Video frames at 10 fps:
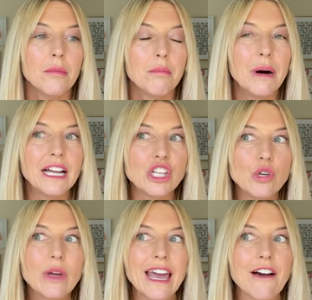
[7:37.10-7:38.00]
But
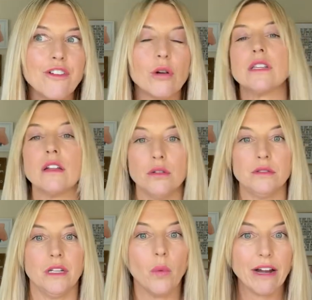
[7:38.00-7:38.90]
you can't focus on
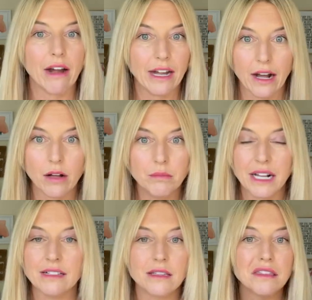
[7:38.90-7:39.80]
losing weight right now
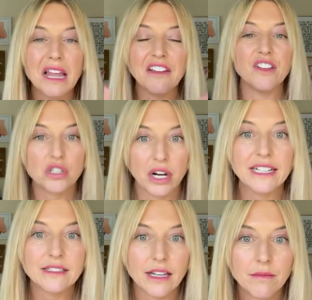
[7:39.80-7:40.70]
because life is
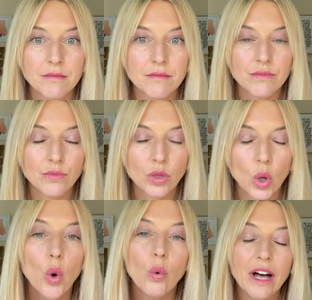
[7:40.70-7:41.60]
crazy.
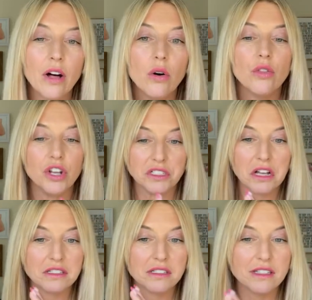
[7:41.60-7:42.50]
Well,
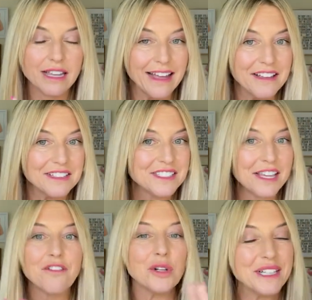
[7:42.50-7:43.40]
there's
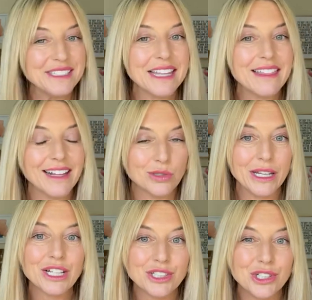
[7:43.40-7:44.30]
several easy things
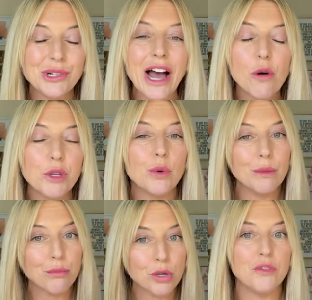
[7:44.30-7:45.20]
we can do to help you
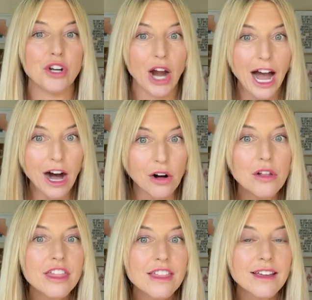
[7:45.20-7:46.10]
improve your
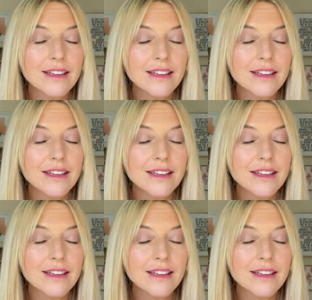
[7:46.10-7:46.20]
health